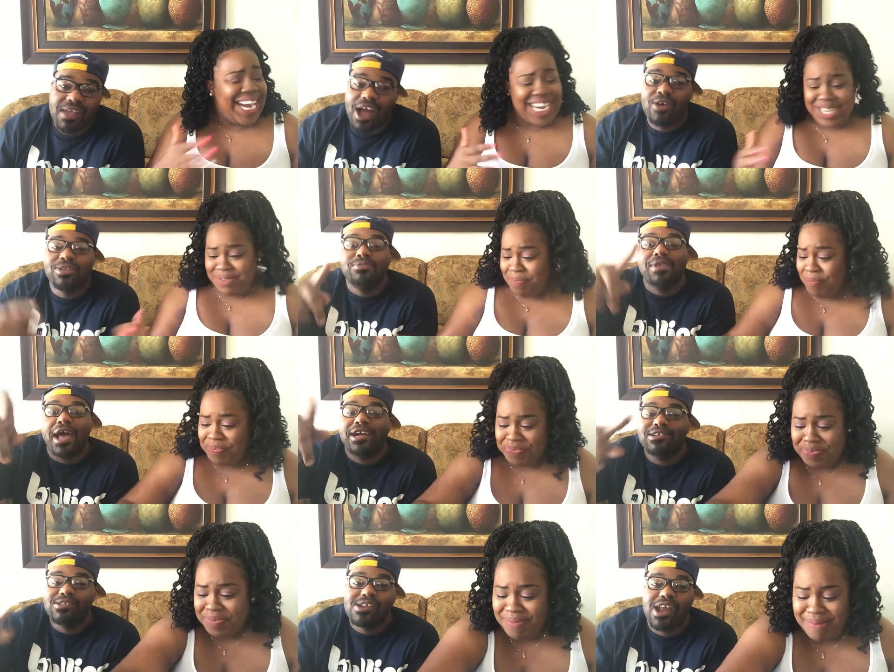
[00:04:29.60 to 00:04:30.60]
Speaker 1: I don't even like
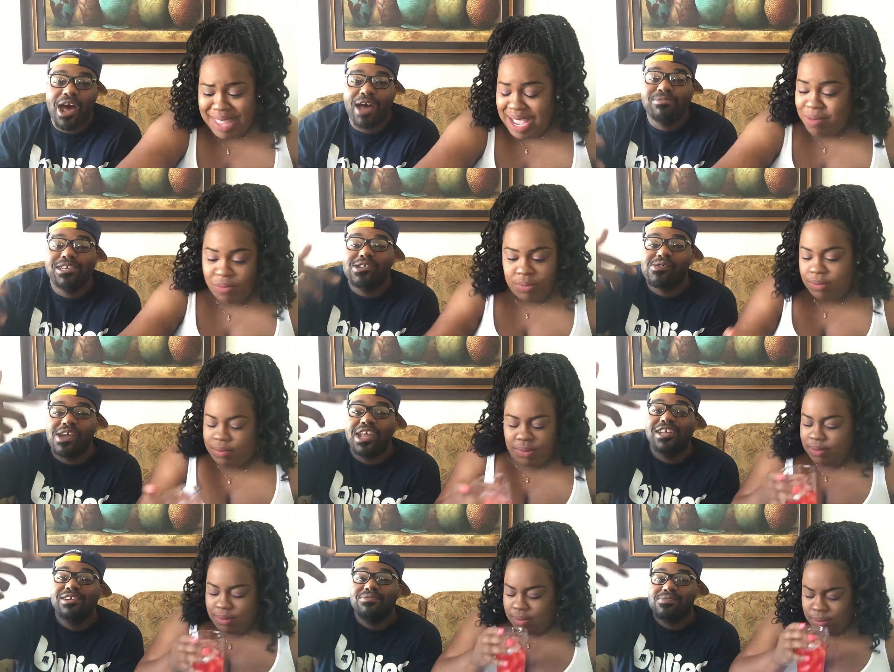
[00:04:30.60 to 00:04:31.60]
coconut. I'm just gonna eat
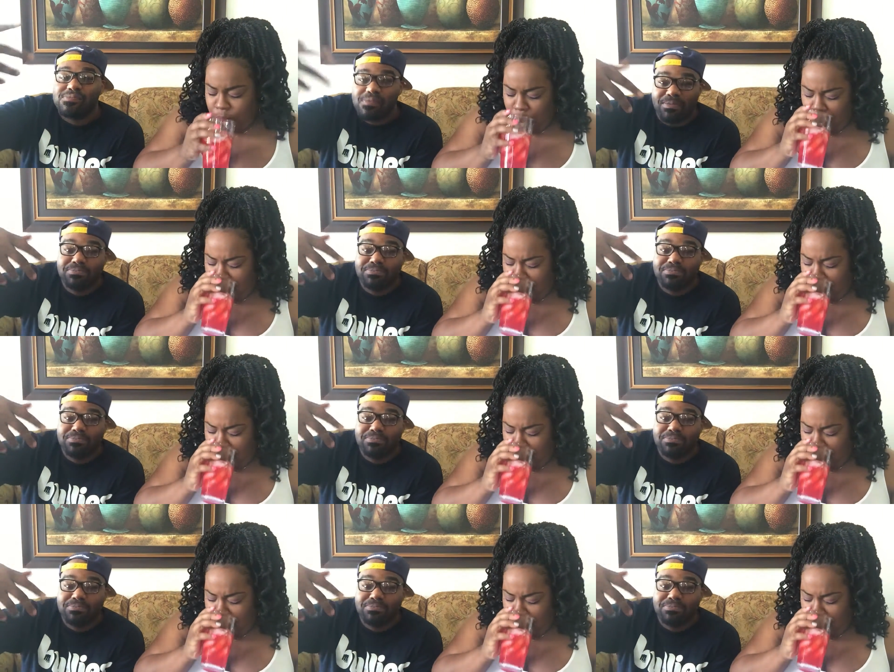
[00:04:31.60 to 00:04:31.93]
this one